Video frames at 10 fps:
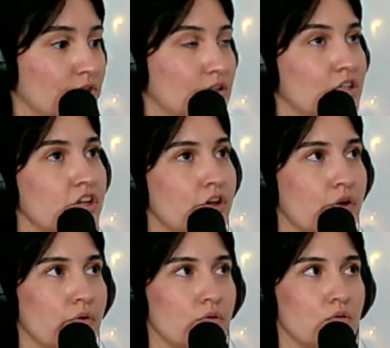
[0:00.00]

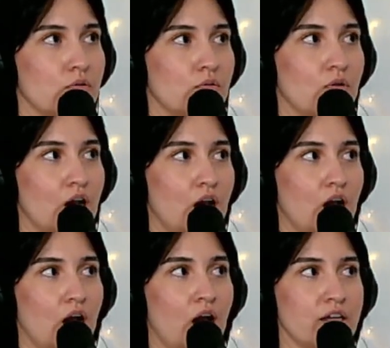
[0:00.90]

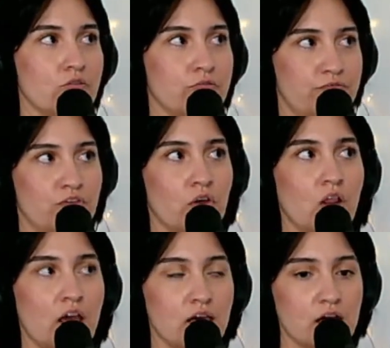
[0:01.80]
I don't
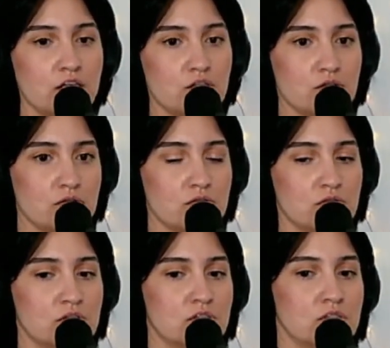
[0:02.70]
feel like I do.
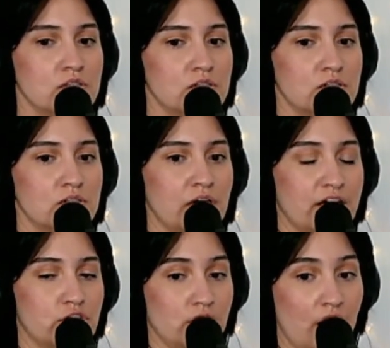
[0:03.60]
I
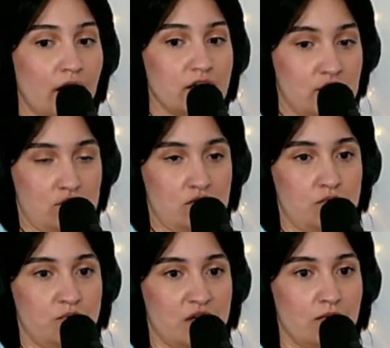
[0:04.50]
try
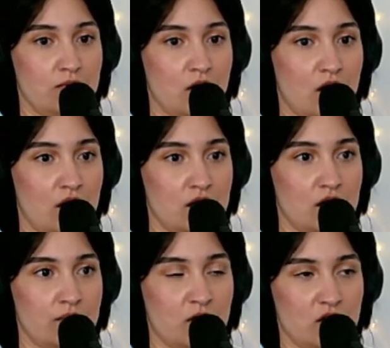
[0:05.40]
to, but I'm not
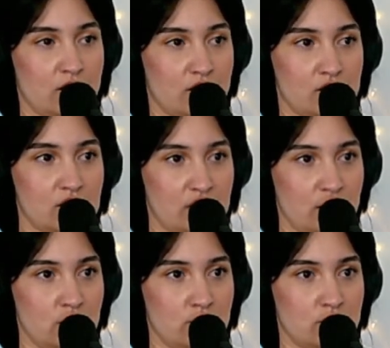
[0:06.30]
like on a
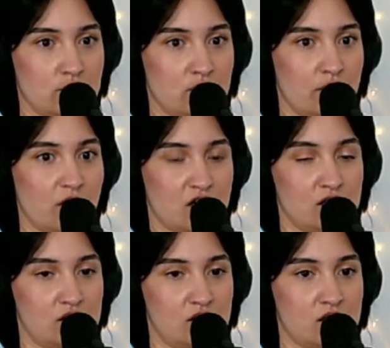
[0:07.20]
schedule. I'm not
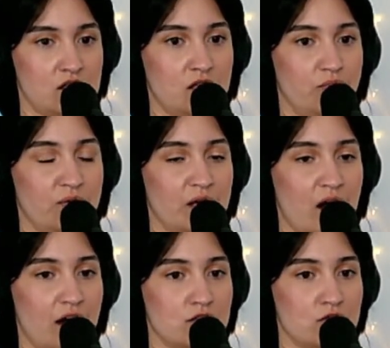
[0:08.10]
consistent,
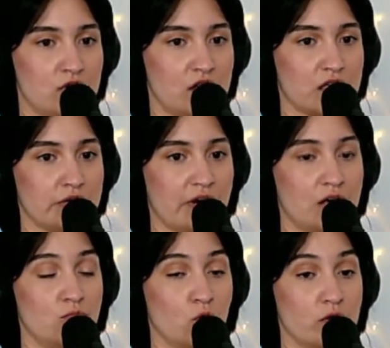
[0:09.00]
but I do think I
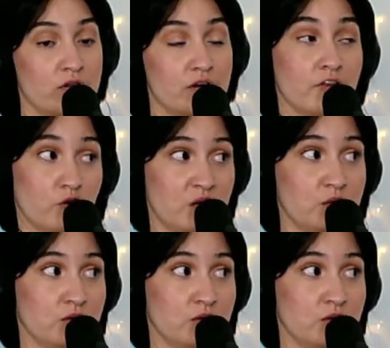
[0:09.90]
write more than other people.